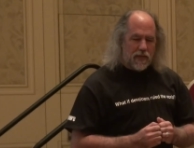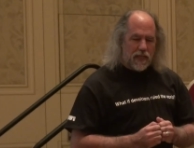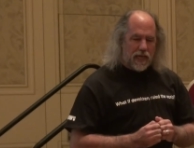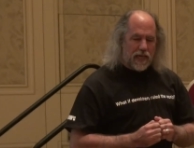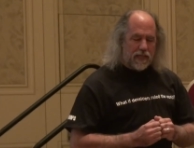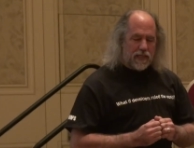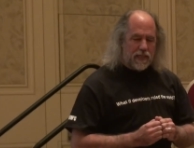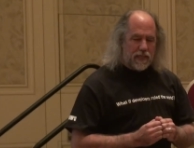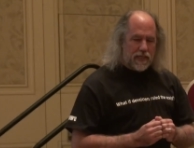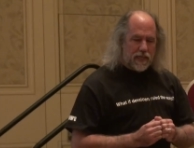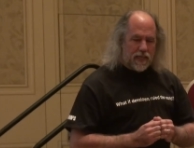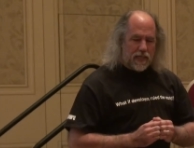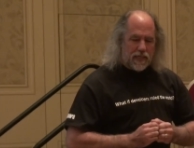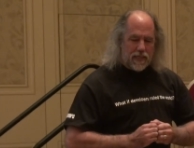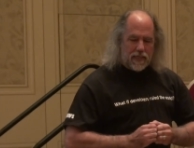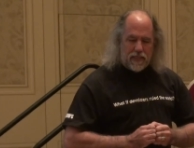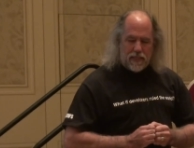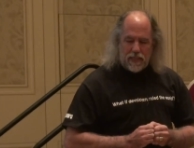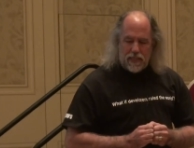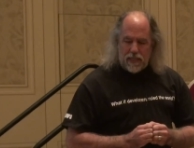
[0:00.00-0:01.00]
like
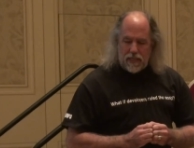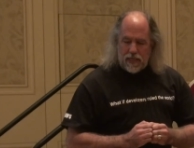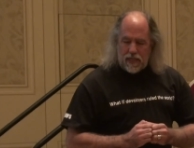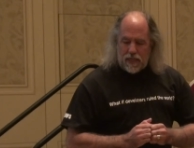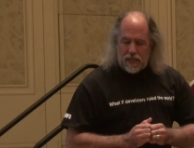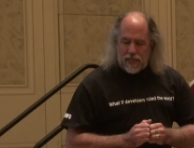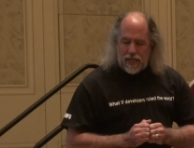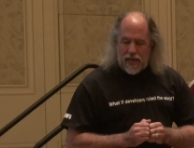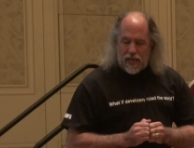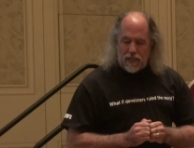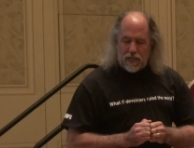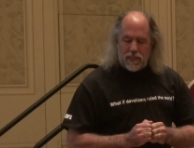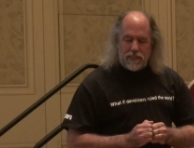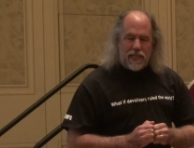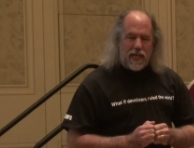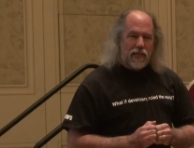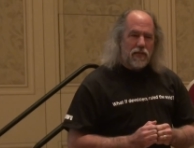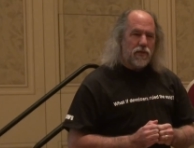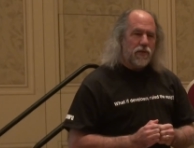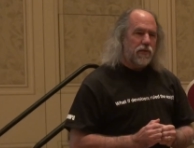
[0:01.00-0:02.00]

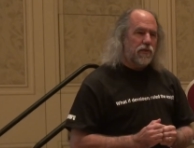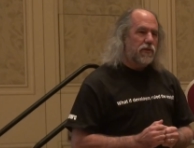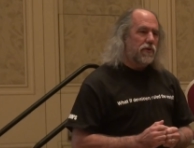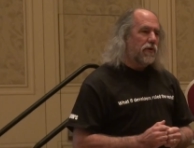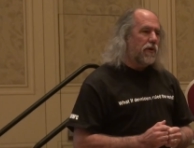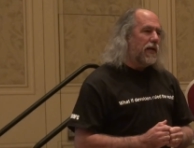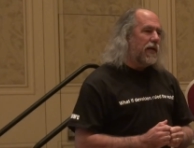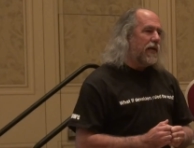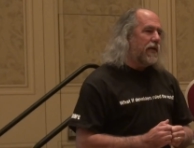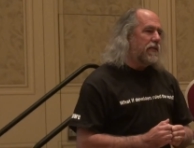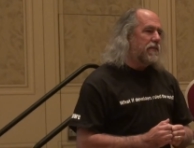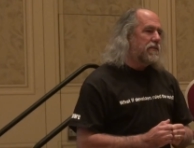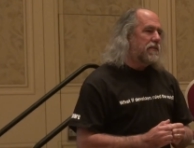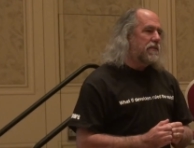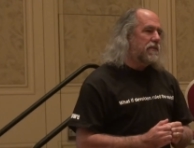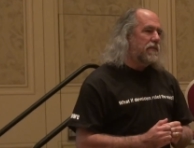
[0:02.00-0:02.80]
Alexander the Great